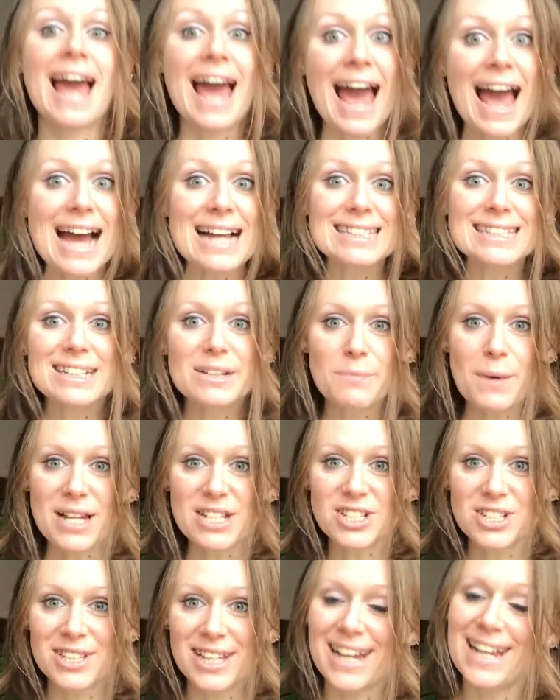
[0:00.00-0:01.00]
And the
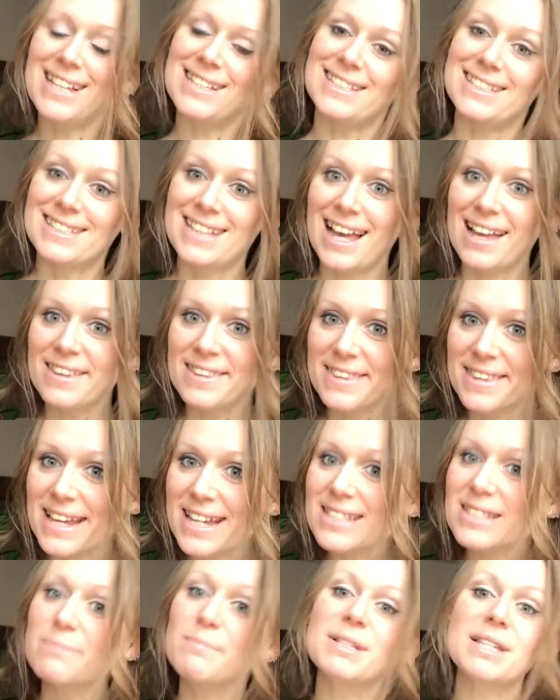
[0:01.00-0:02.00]
question is, does
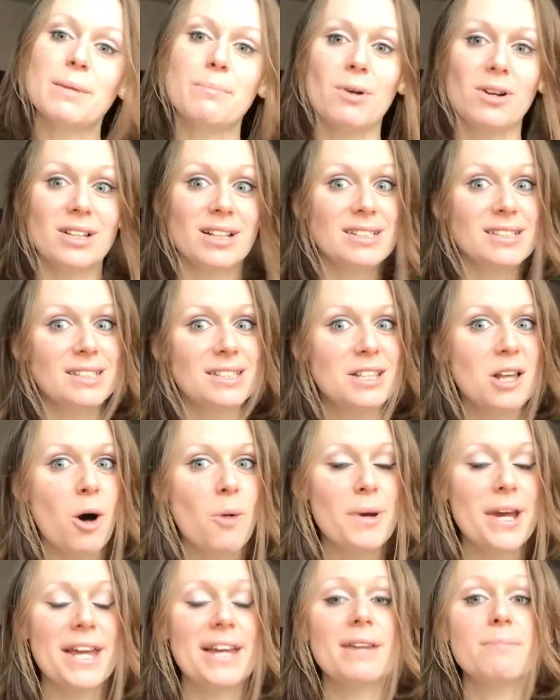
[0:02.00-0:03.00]
this metabolic
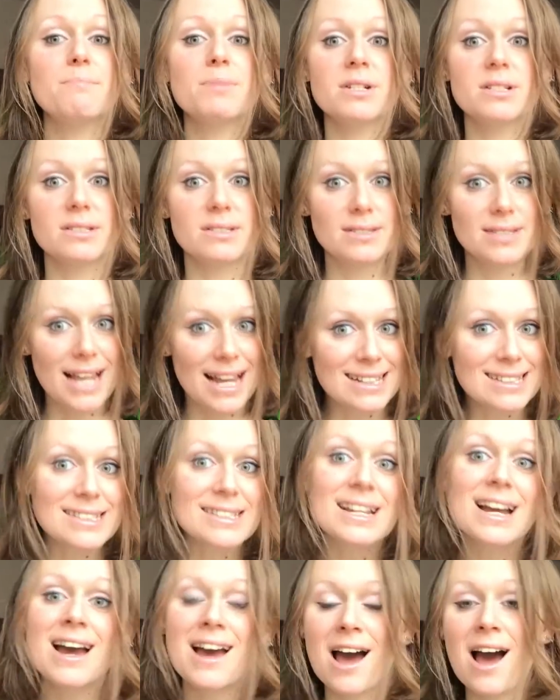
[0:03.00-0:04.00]
slowing
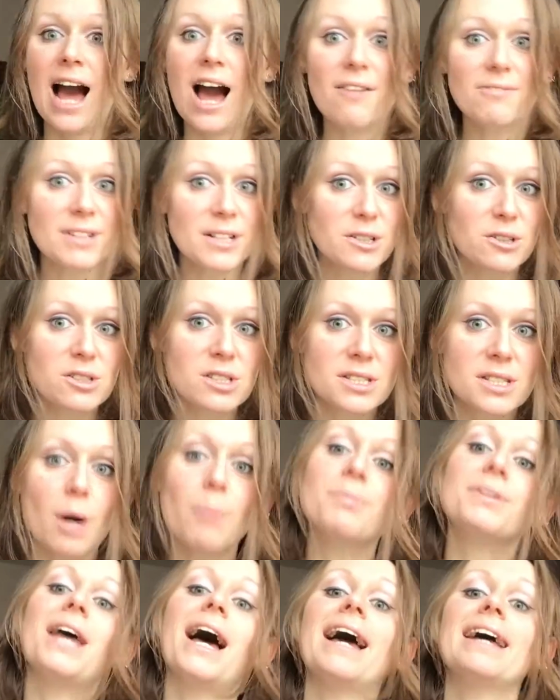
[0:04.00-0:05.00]
persist after you
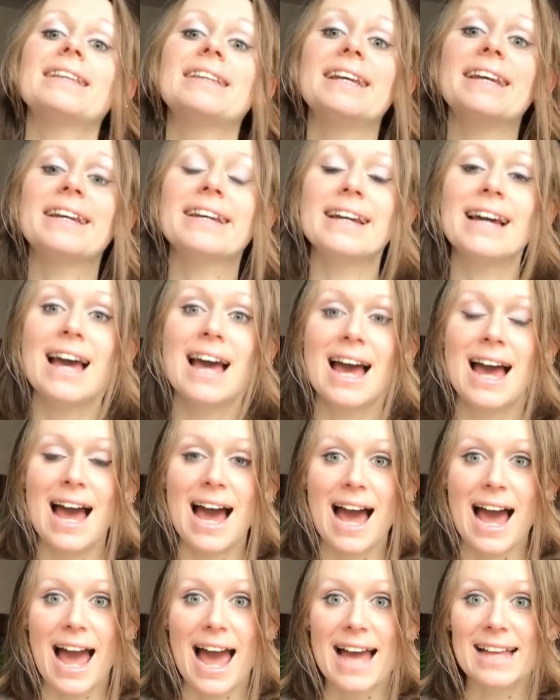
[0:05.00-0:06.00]
stop dieting
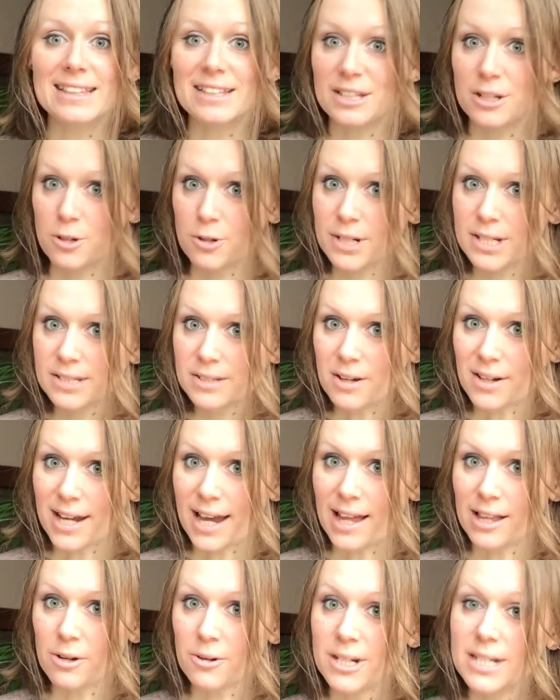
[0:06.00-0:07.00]
and increase your
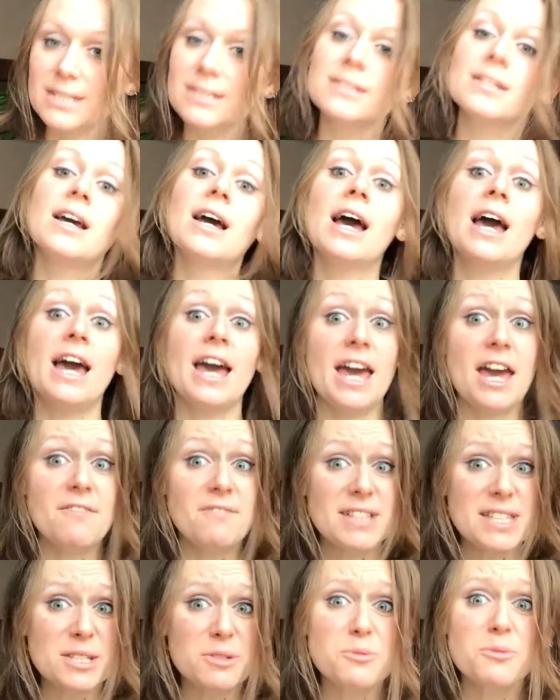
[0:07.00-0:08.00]
calories?
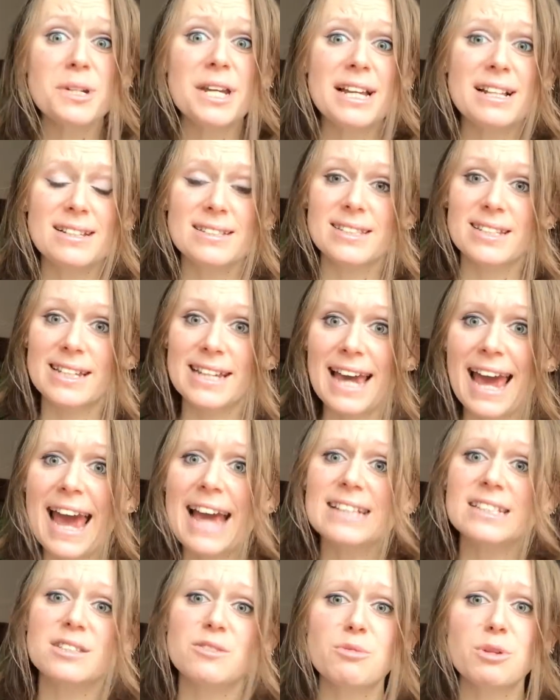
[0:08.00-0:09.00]
If it's really the
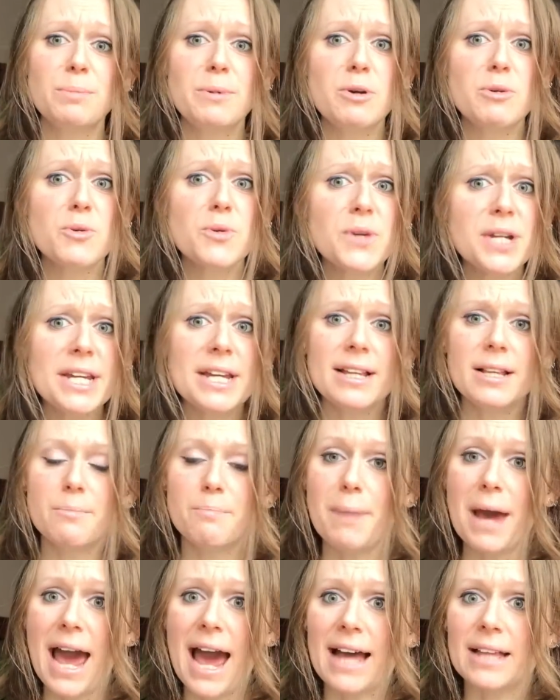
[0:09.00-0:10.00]
case, it would be really
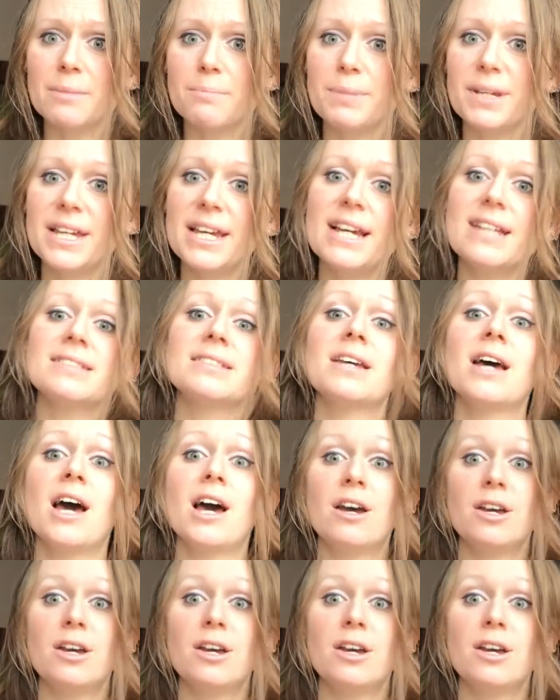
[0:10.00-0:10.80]
bad because